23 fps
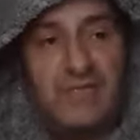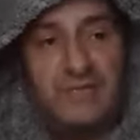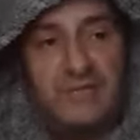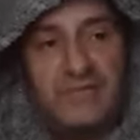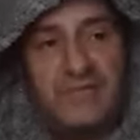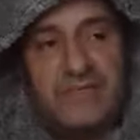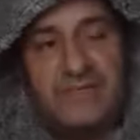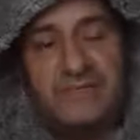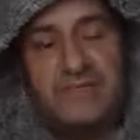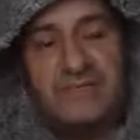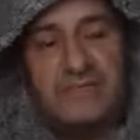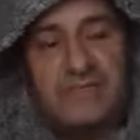
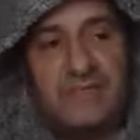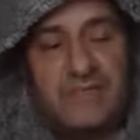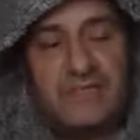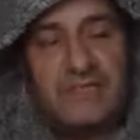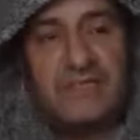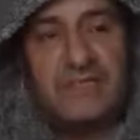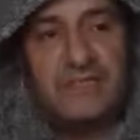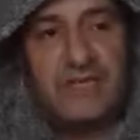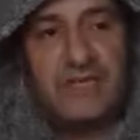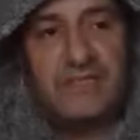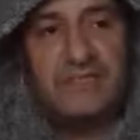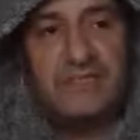But
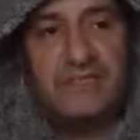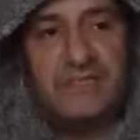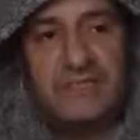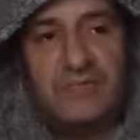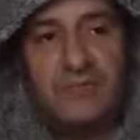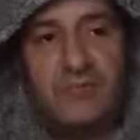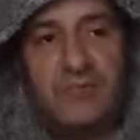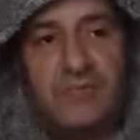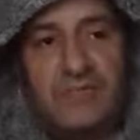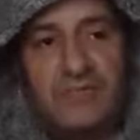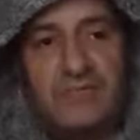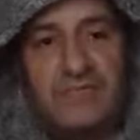I did
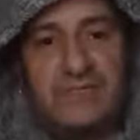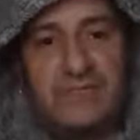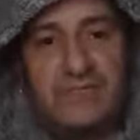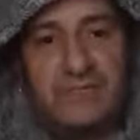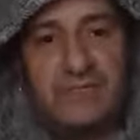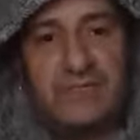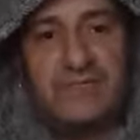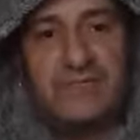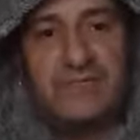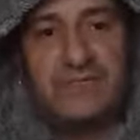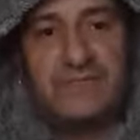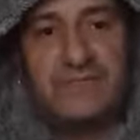wonder
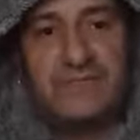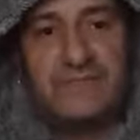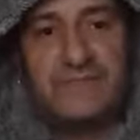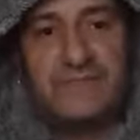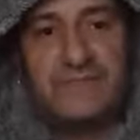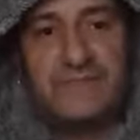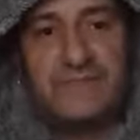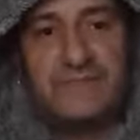whether